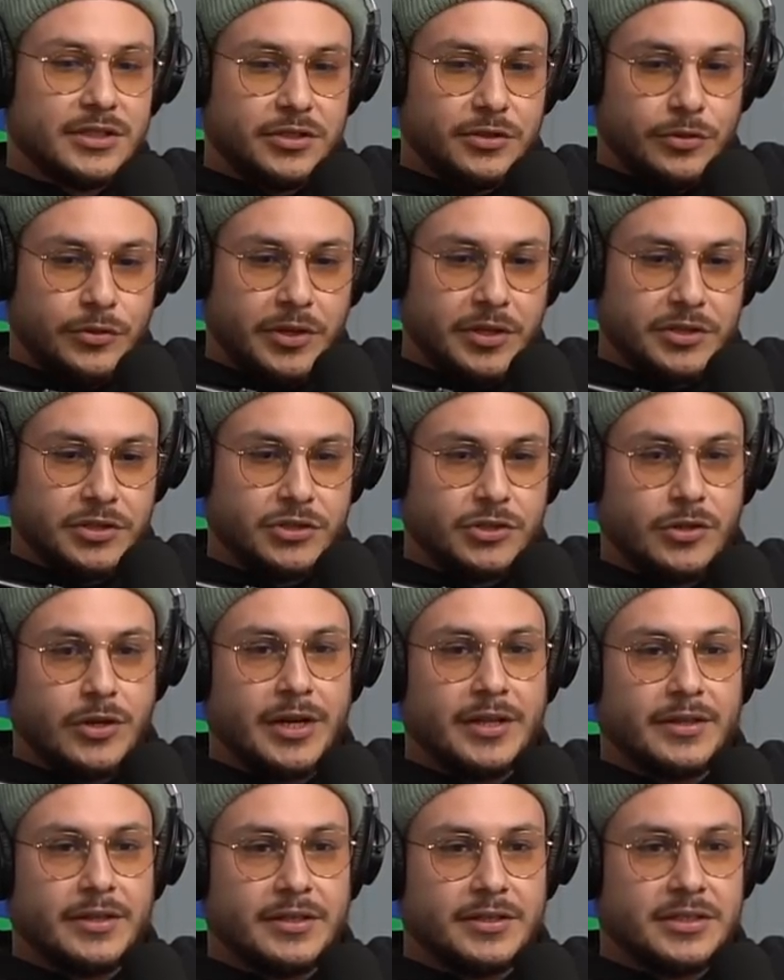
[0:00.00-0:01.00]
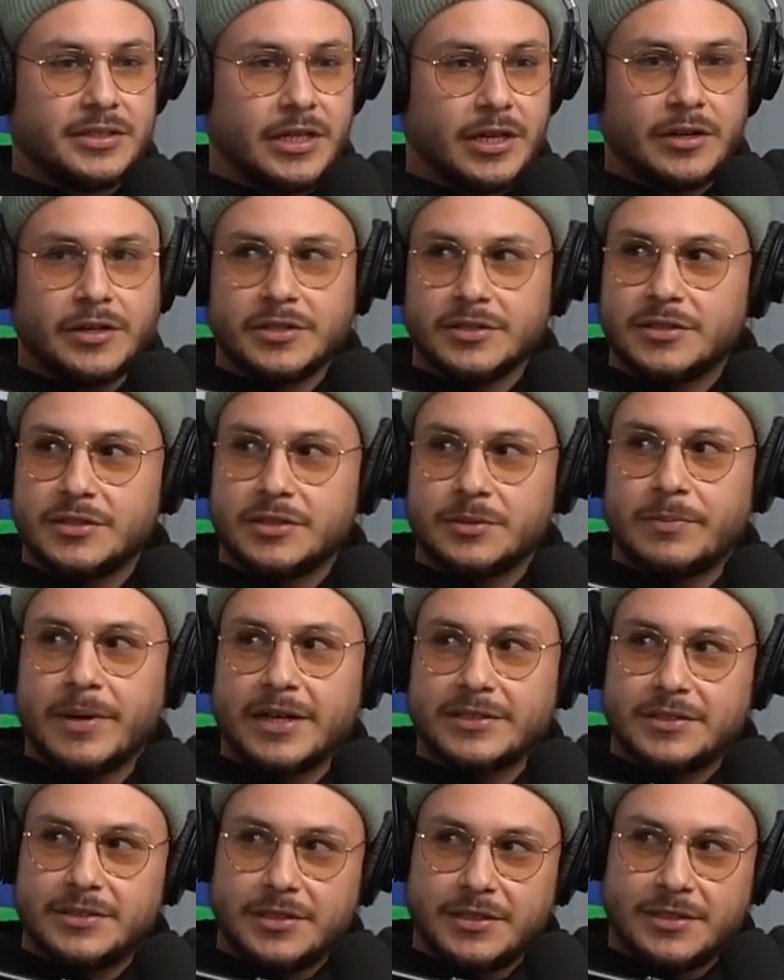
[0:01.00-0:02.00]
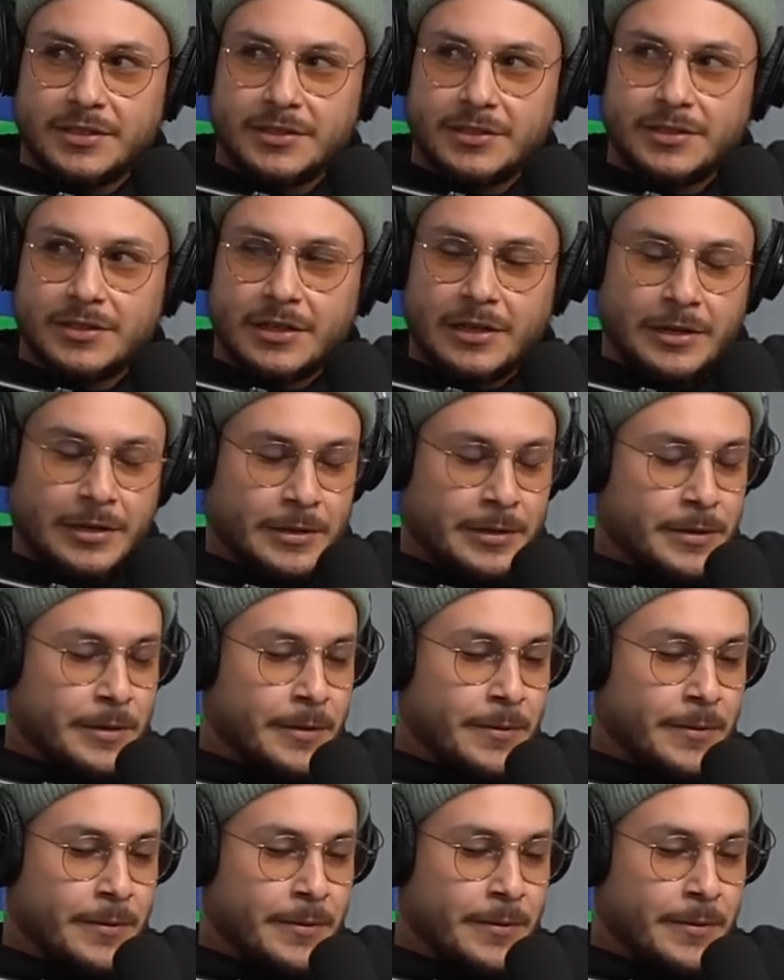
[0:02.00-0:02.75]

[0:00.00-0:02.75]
doing a show at the Terrace in Pasadena. Okay.